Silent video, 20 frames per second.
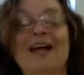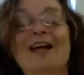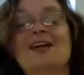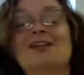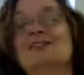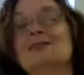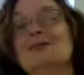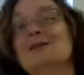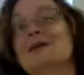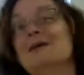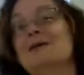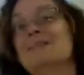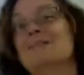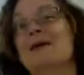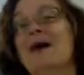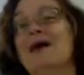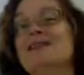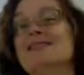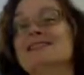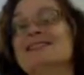So in
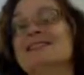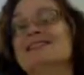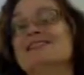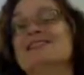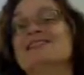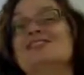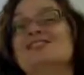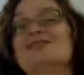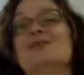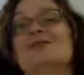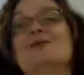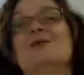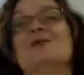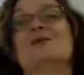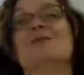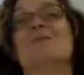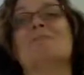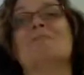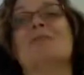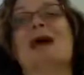comparison
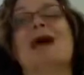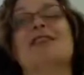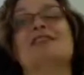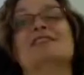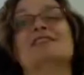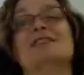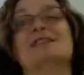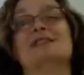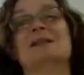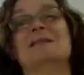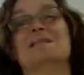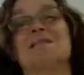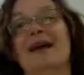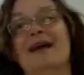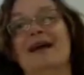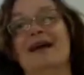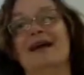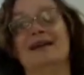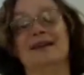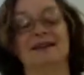to Matheson and
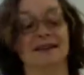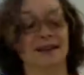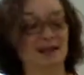Baade,